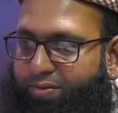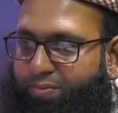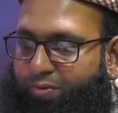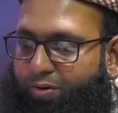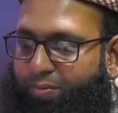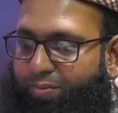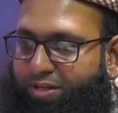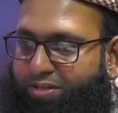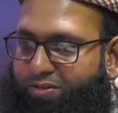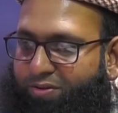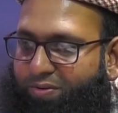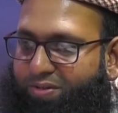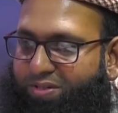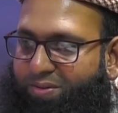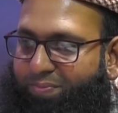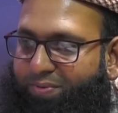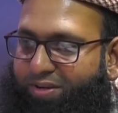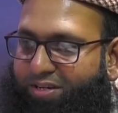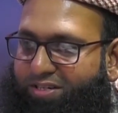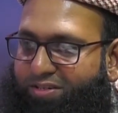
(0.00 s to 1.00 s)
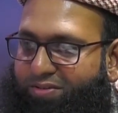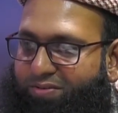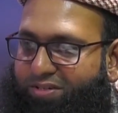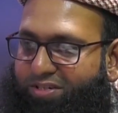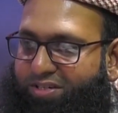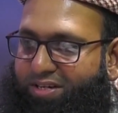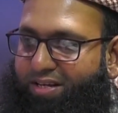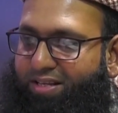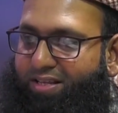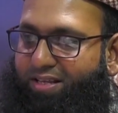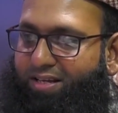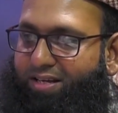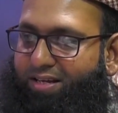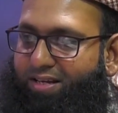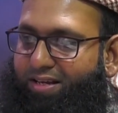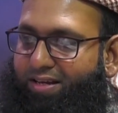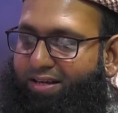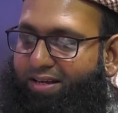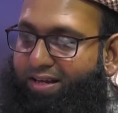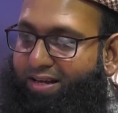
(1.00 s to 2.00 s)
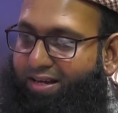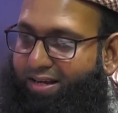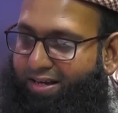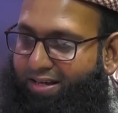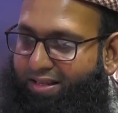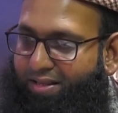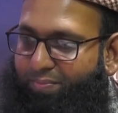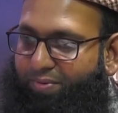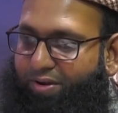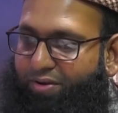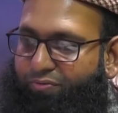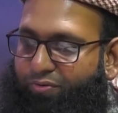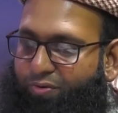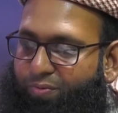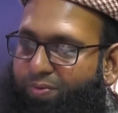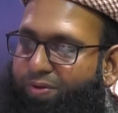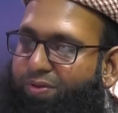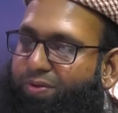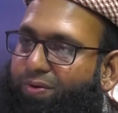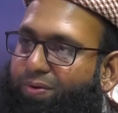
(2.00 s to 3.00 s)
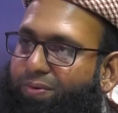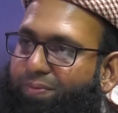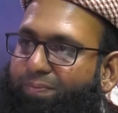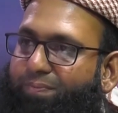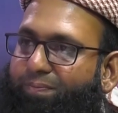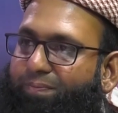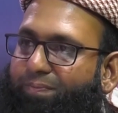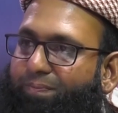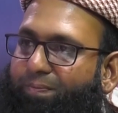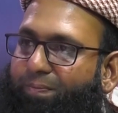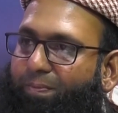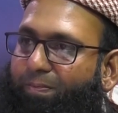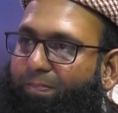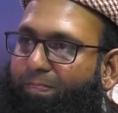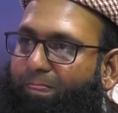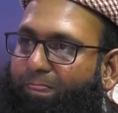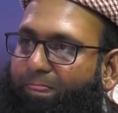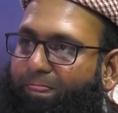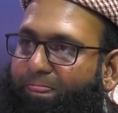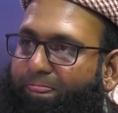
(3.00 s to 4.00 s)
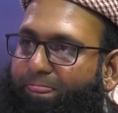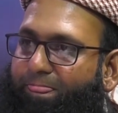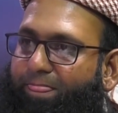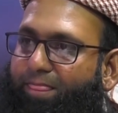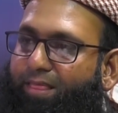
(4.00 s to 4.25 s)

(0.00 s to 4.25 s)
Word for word: Muhammad, it's always a pleasure to share the the platform with you. Jazakallah so much.